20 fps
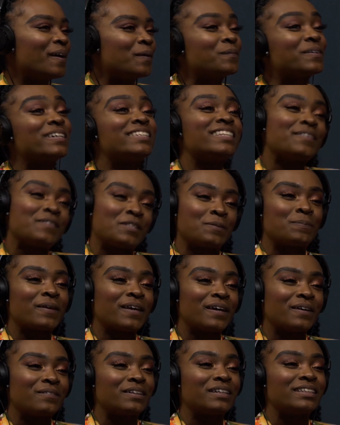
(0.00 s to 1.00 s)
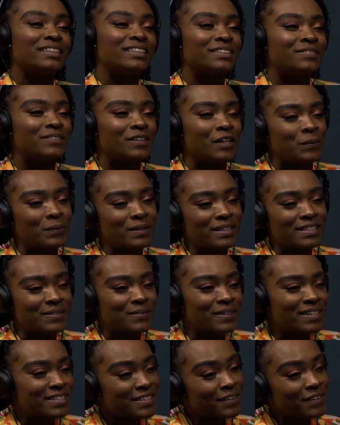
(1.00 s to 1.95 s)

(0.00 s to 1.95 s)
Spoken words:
Because I was playing collegiate volleyball as well.